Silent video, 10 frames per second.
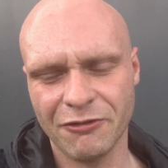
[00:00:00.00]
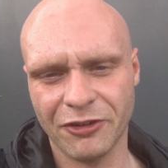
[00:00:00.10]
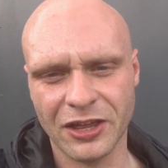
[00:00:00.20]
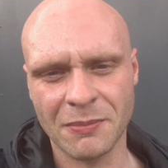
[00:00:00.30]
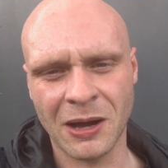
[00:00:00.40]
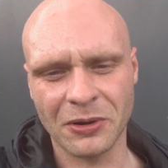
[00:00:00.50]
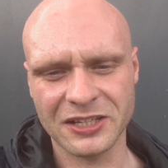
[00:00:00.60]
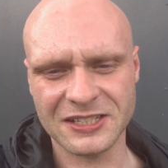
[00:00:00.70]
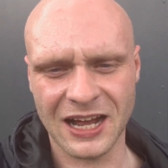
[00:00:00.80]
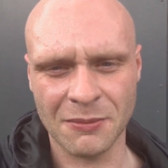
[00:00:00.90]
for the amount
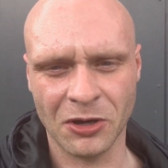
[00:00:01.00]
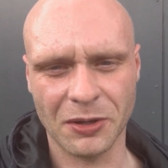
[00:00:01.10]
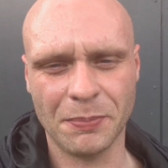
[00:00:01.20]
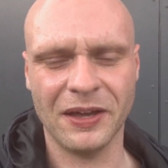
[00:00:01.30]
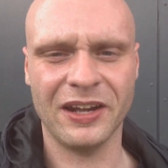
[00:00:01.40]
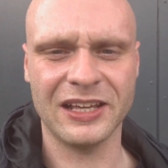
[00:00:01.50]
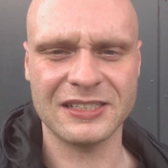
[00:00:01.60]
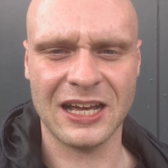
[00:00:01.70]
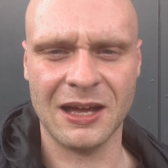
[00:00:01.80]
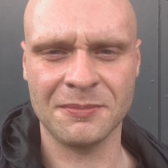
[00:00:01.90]
of time or the period of
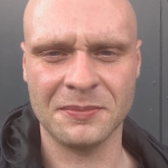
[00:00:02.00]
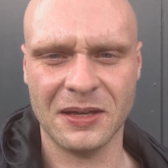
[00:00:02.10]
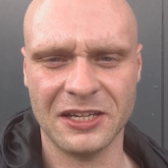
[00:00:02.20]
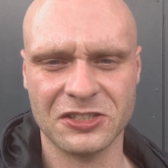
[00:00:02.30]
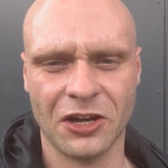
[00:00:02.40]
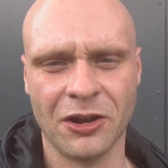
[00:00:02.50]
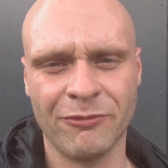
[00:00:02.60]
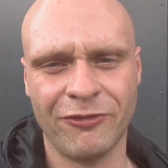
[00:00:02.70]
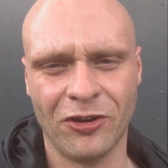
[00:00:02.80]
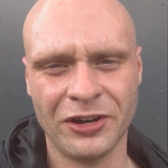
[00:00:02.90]
time it's gone
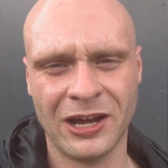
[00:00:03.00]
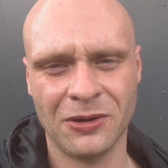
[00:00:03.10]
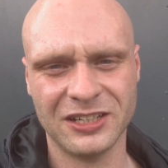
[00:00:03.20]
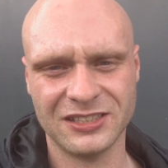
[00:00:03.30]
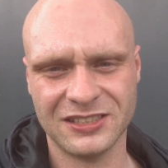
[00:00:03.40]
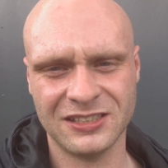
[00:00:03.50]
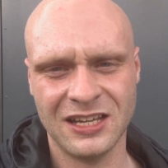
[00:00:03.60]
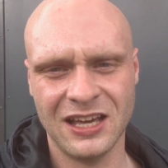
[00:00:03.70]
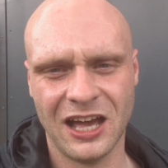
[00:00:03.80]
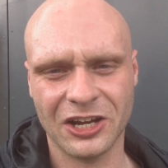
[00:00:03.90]
on for now, it's
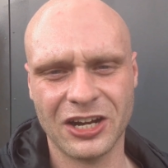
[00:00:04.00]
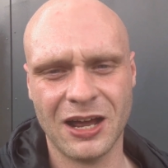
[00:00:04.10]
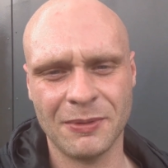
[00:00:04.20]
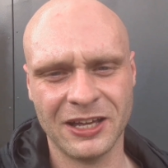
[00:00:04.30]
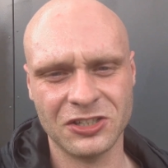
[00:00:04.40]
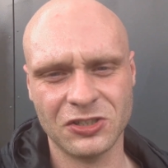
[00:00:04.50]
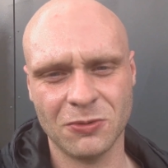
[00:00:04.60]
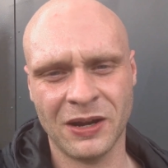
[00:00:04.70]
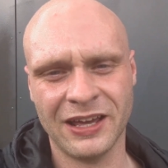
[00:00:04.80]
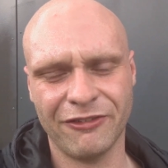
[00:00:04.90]
a crime against
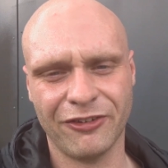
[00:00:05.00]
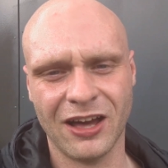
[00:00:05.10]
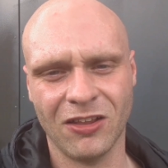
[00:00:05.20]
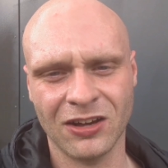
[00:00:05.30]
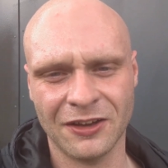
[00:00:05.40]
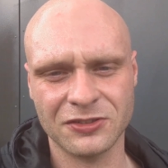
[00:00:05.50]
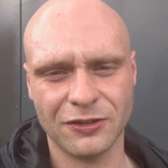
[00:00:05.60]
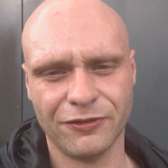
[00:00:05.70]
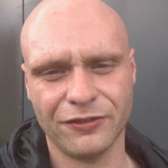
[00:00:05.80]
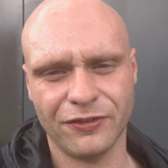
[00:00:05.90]
humanity for how long I've
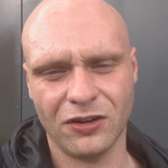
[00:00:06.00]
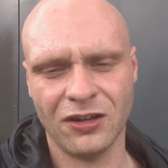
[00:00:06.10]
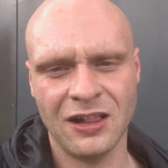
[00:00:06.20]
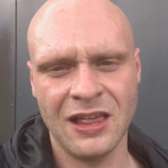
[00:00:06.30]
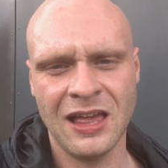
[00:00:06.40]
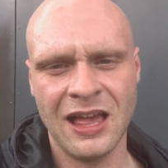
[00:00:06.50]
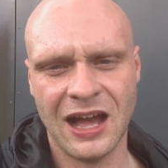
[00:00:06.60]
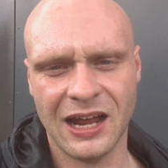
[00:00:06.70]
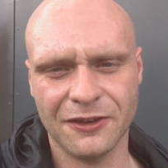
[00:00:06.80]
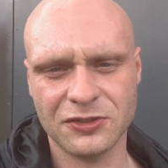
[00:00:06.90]
suffered for.
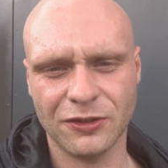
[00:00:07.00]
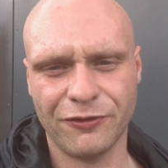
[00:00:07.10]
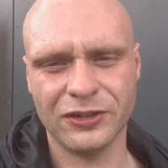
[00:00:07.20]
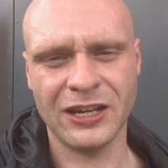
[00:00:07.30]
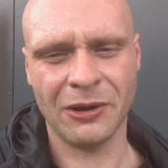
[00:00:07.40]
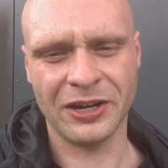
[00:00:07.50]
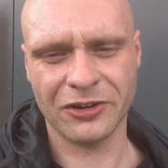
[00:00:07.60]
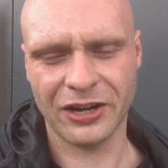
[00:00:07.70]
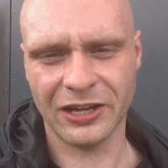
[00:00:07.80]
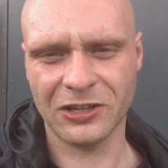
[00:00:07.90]
I have suffered now in a
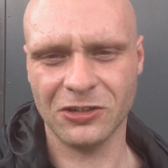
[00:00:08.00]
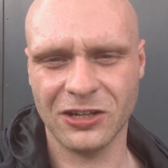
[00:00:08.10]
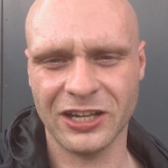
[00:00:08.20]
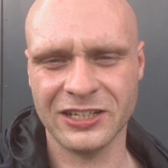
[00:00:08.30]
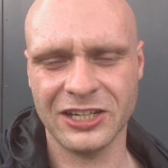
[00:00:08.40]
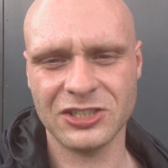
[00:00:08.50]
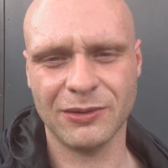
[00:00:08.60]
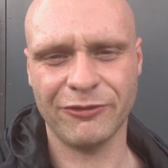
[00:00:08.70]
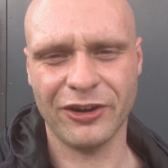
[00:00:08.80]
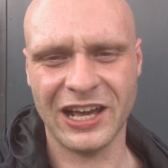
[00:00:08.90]
critical
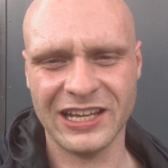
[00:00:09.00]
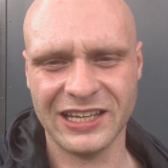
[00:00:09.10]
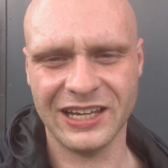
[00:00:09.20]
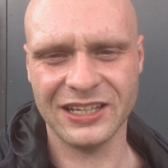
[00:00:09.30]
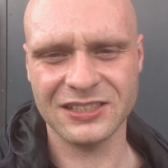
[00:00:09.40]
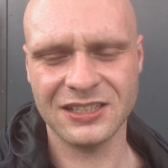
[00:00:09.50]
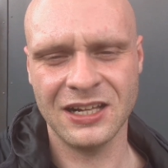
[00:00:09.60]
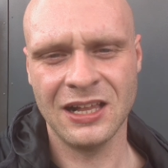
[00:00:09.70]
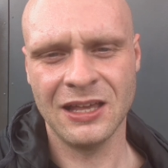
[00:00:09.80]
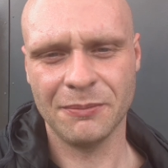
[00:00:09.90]
condition for 8 years
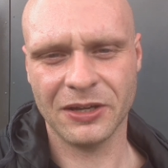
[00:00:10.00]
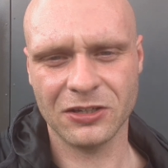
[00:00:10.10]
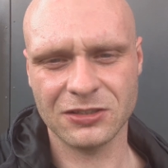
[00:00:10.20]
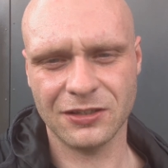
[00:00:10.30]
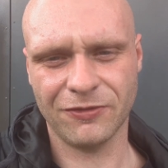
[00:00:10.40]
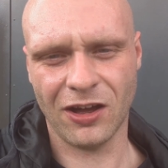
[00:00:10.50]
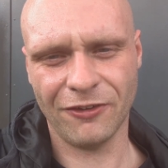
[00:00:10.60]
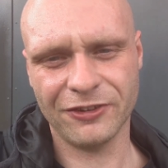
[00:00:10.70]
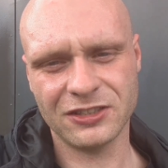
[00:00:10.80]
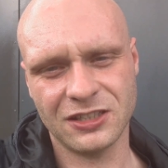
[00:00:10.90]
because of
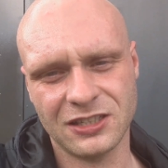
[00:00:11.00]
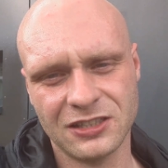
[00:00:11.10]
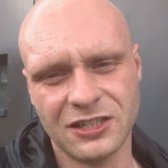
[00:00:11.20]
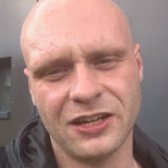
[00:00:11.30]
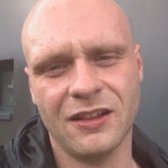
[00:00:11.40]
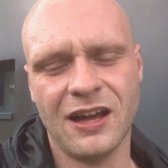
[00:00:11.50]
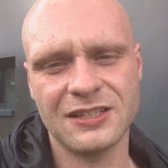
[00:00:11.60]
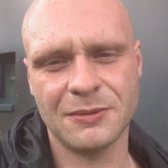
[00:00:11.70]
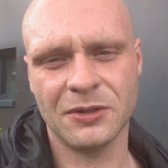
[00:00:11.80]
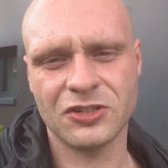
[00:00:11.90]
officers
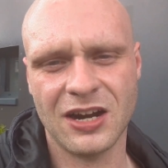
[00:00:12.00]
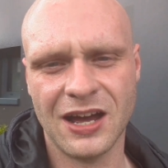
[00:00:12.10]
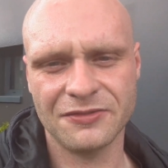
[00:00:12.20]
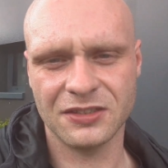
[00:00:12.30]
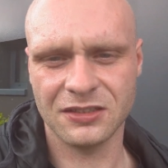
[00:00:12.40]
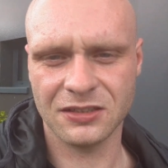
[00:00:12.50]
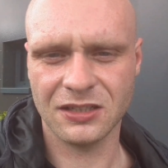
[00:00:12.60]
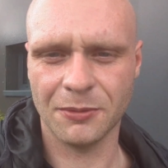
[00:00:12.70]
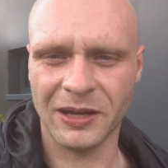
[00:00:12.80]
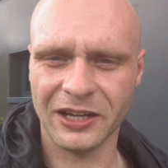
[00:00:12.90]
internalising my drives and
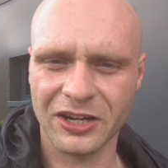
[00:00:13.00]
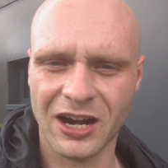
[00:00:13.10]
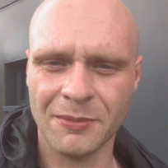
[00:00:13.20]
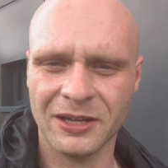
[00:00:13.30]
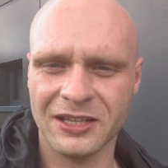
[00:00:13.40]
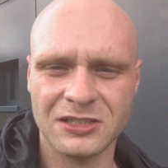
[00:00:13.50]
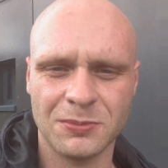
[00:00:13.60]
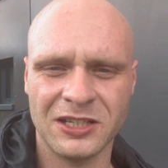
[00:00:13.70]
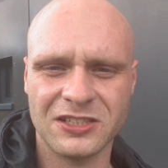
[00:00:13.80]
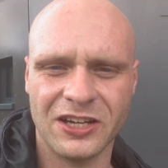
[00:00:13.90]
committing crime against
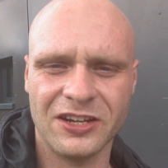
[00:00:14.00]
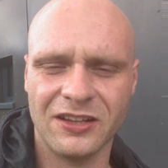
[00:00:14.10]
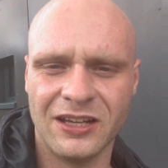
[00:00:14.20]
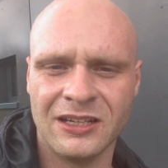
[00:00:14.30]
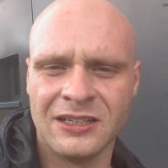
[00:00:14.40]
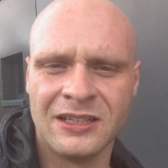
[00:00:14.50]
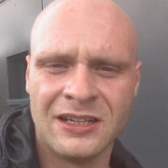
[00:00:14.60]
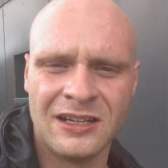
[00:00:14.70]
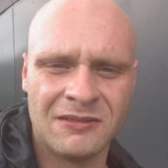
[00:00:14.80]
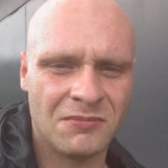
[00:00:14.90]
me internally.
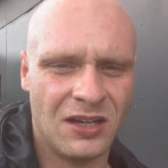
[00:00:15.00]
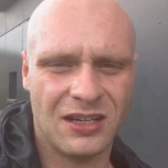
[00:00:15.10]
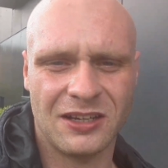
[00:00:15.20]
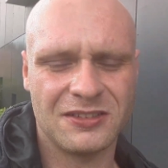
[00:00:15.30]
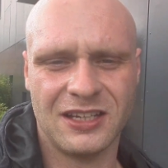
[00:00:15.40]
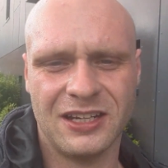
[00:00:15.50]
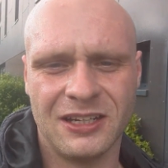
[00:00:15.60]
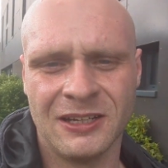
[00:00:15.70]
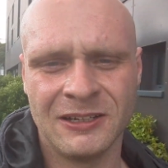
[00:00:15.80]
Like I said,